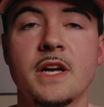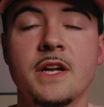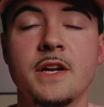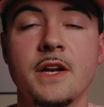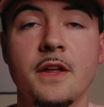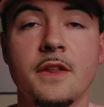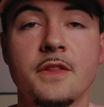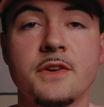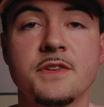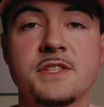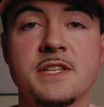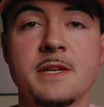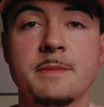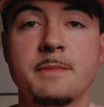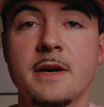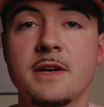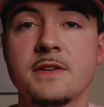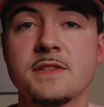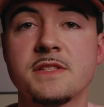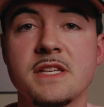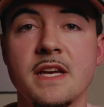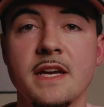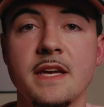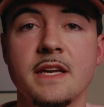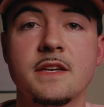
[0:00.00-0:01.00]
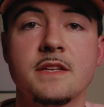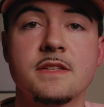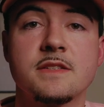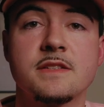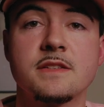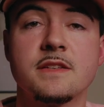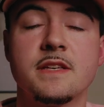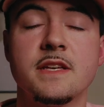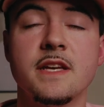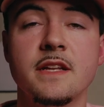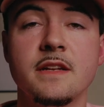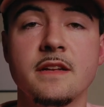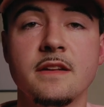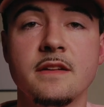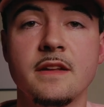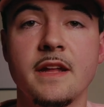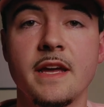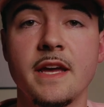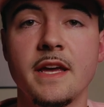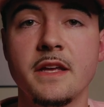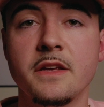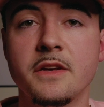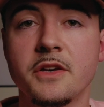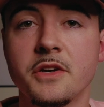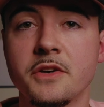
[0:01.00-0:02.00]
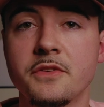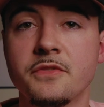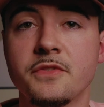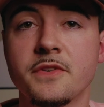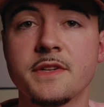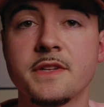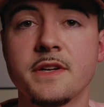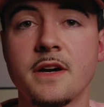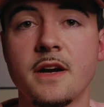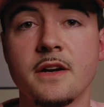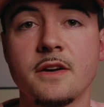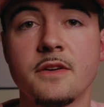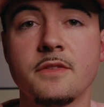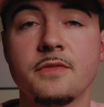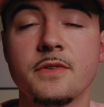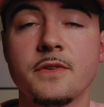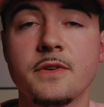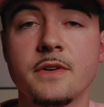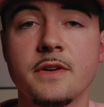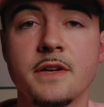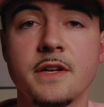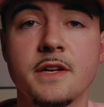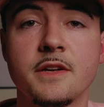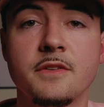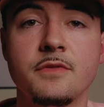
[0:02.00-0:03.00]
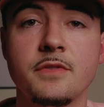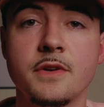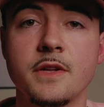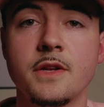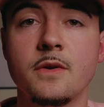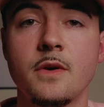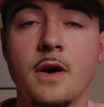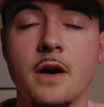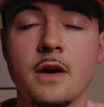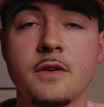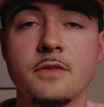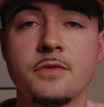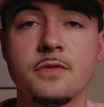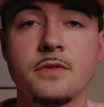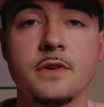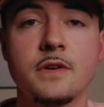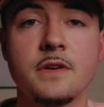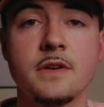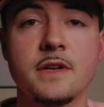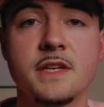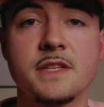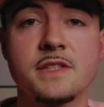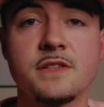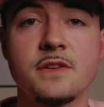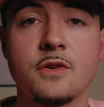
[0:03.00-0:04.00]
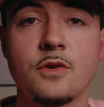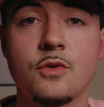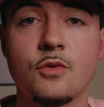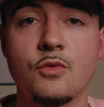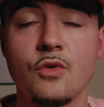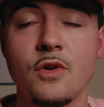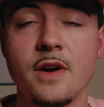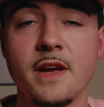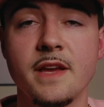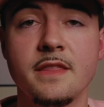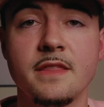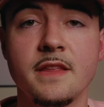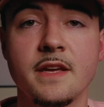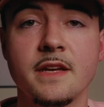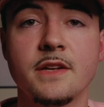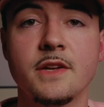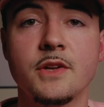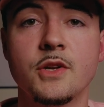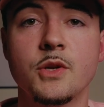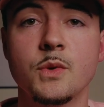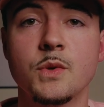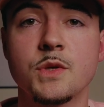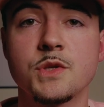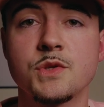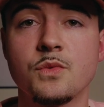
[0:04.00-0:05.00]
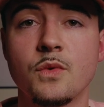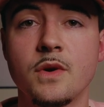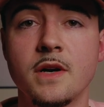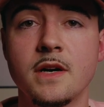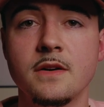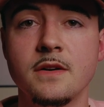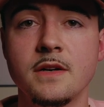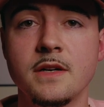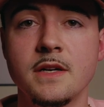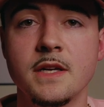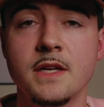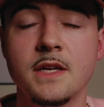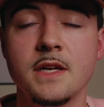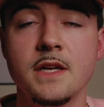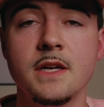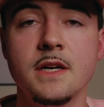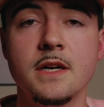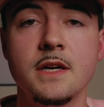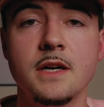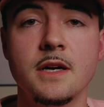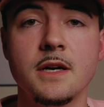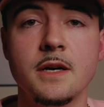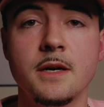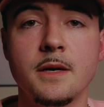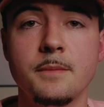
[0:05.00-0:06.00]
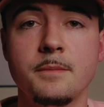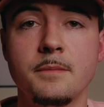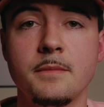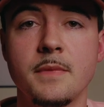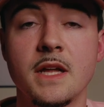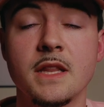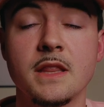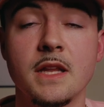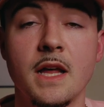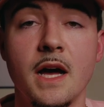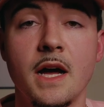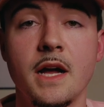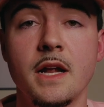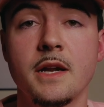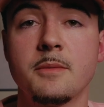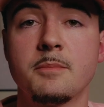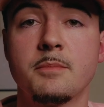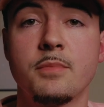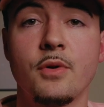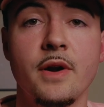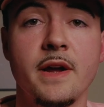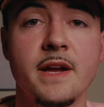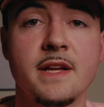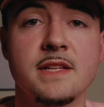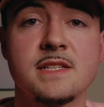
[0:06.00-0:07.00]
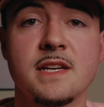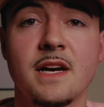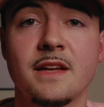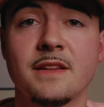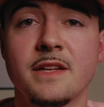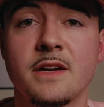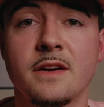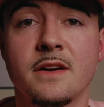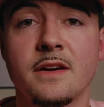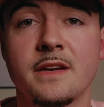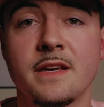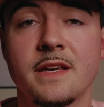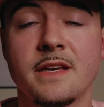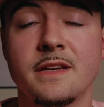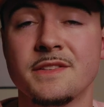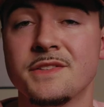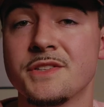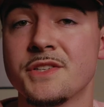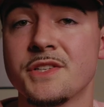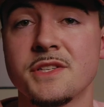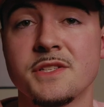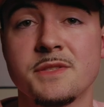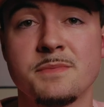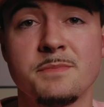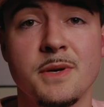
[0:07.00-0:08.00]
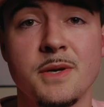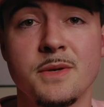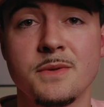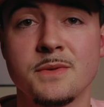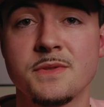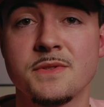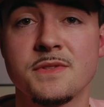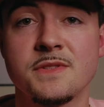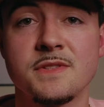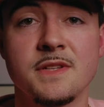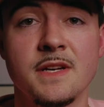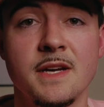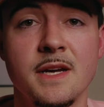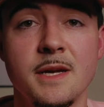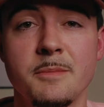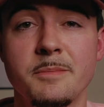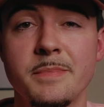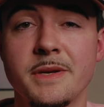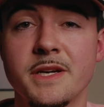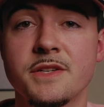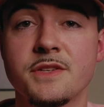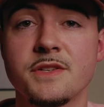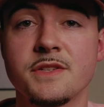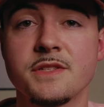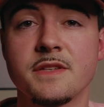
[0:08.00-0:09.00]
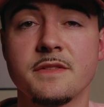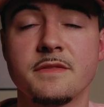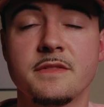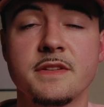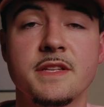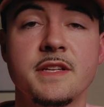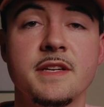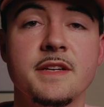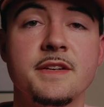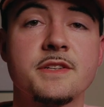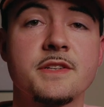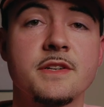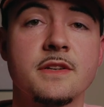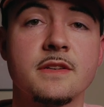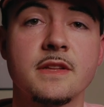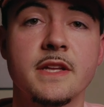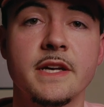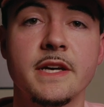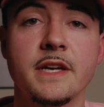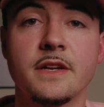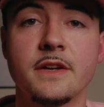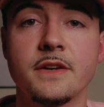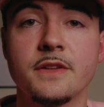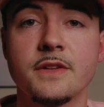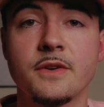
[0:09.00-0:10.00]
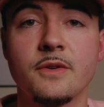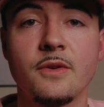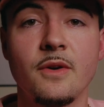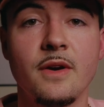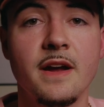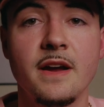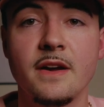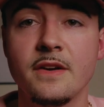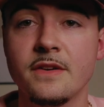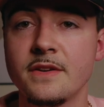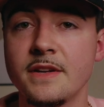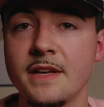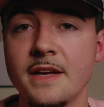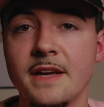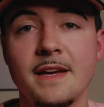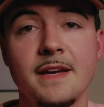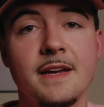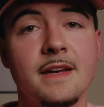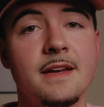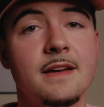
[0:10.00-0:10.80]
Another tip I'll say is getting a good photographer and a videographer is a great thing to do as well. A lot of brands out there can just post pictures of the t-shirt laying on the ground